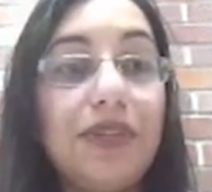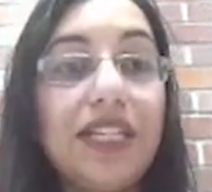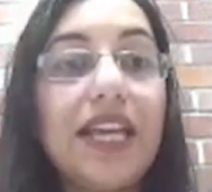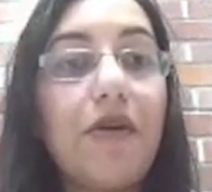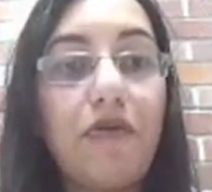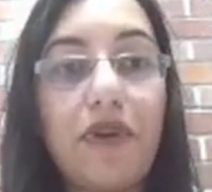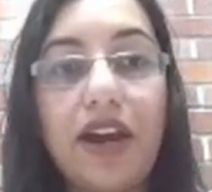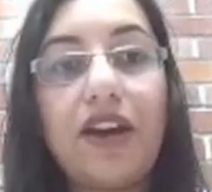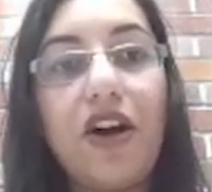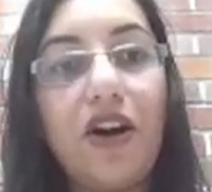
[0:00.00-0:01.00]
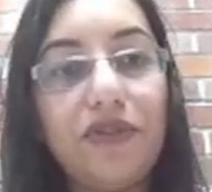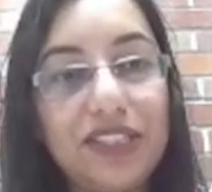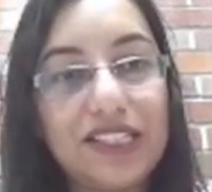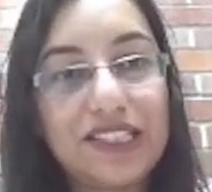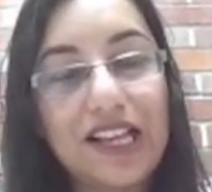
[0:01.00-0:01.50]
Be aware of
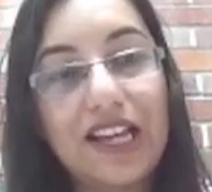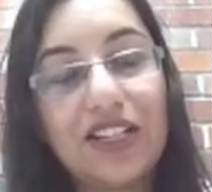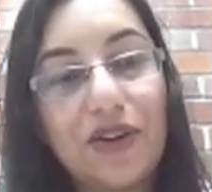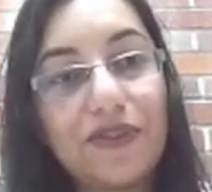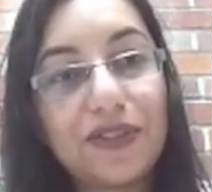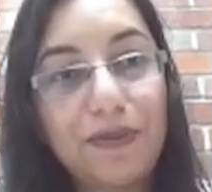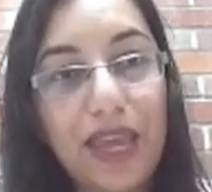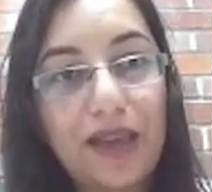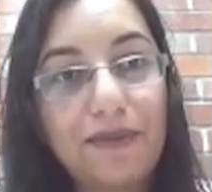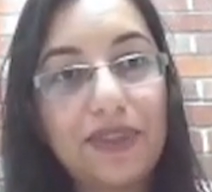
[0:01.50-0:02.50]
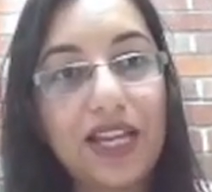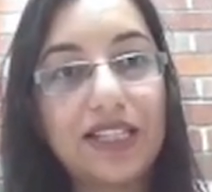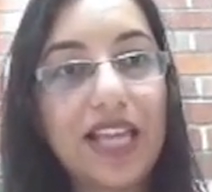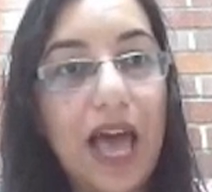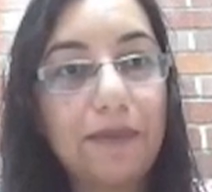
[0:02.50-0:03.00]
this kind of spam
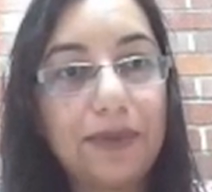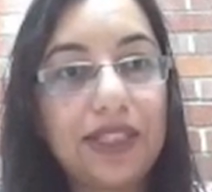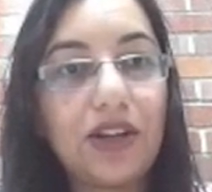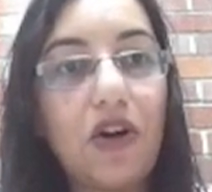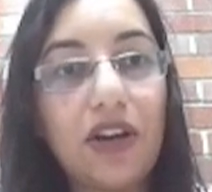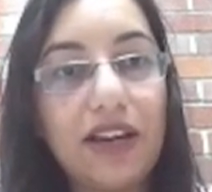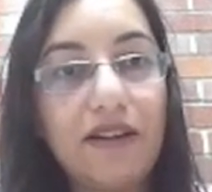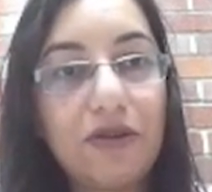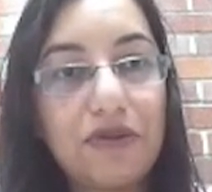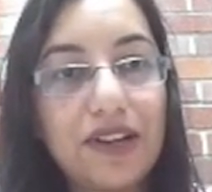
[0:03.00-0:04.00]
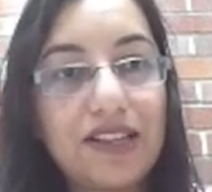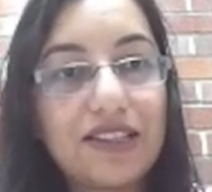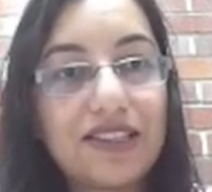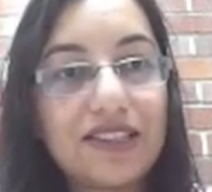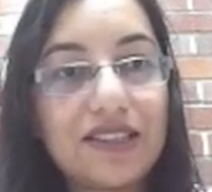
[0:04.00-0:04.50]
that's happening all around
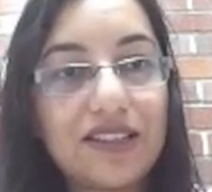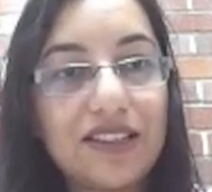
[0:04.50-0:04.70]
us.